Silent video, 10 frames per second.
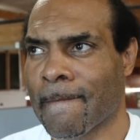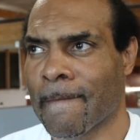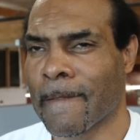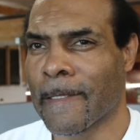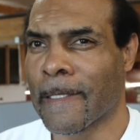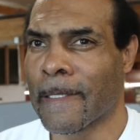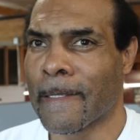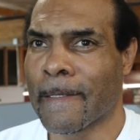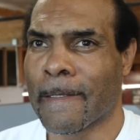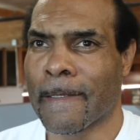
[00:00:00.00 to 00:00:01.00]
horizon, or
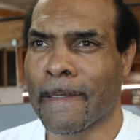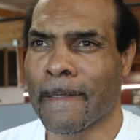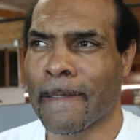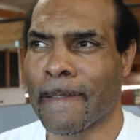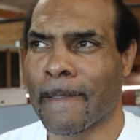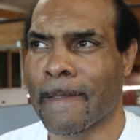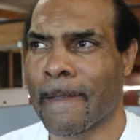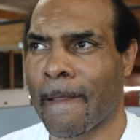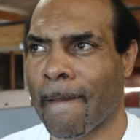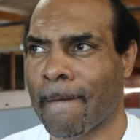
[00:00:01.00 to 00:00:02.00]
Julio Cesar Chavez
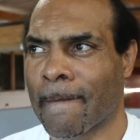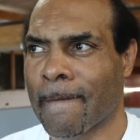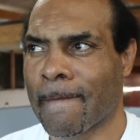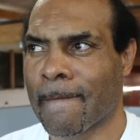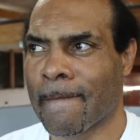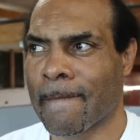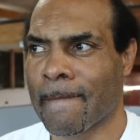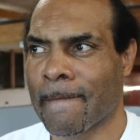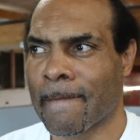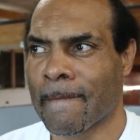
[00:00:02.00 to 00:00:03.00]
Junior fight might be in the
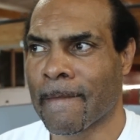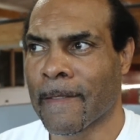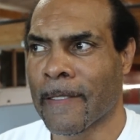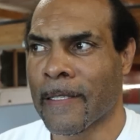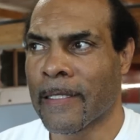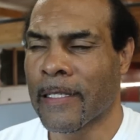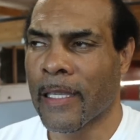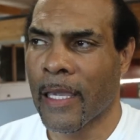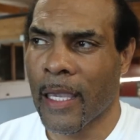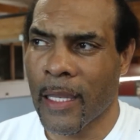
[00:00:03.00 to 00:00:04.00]
horizon?
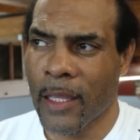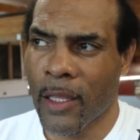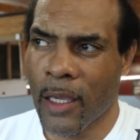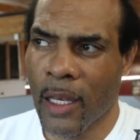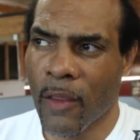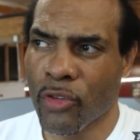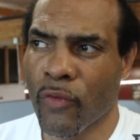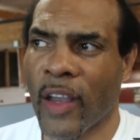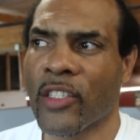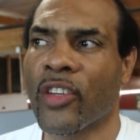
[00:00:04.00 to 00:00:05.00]
Any, any of those
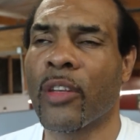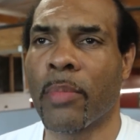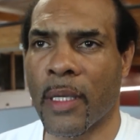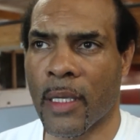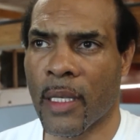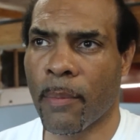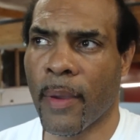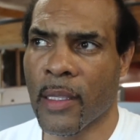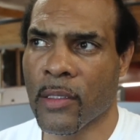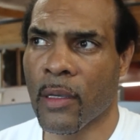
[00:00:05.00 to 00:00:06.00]
two fights could be. It
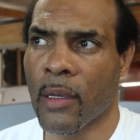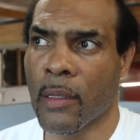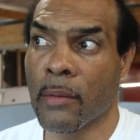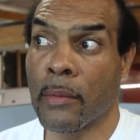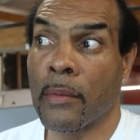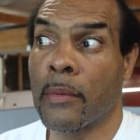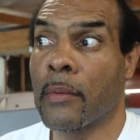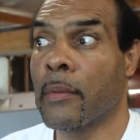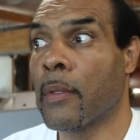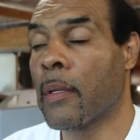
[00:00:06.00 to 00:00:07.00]
depends on
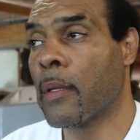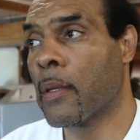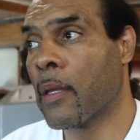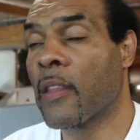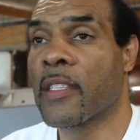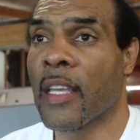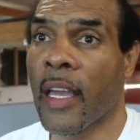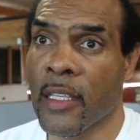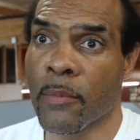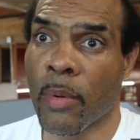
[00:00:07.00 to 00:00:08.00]
um, the other
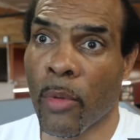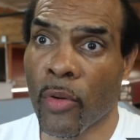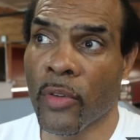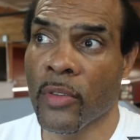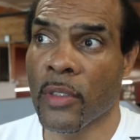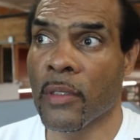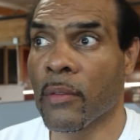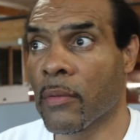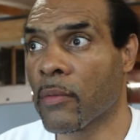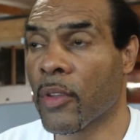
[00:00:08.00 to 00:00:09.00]
side's promoters
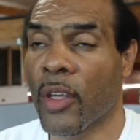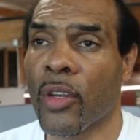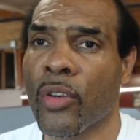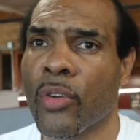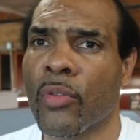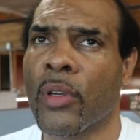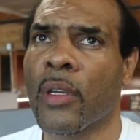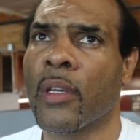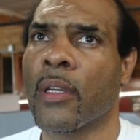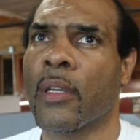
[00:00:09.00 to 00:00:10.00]
and what they're going to
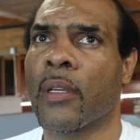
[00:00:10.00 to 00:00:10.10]
do.